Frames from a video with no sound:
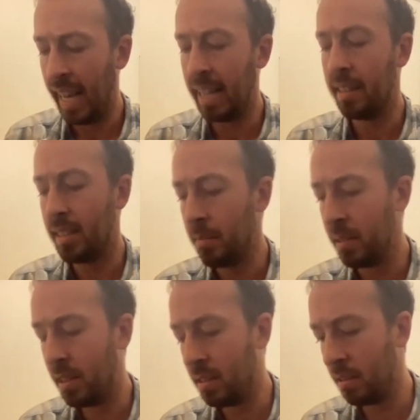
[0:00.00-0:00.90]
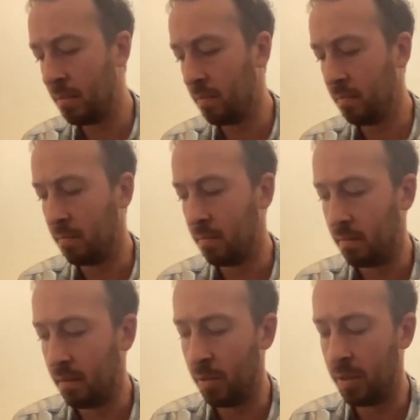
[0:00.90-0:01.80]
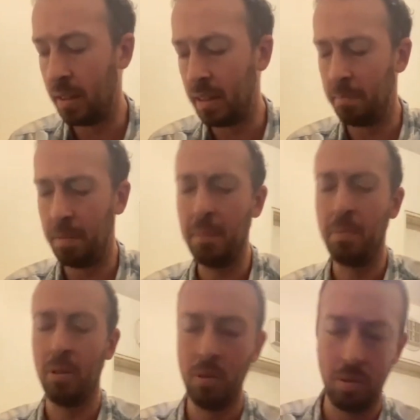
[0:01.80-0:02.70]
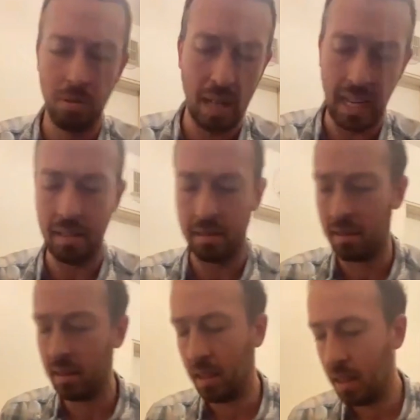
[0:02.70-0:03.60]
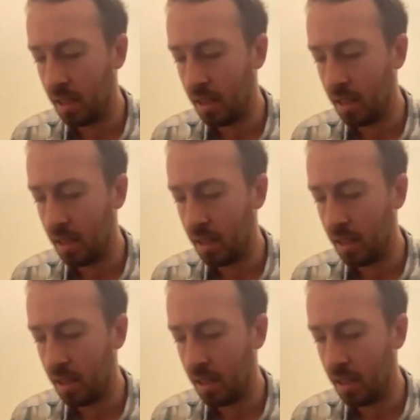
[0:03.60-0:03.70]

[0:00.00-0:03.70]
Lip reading: anti-Semitism, you know, the people who had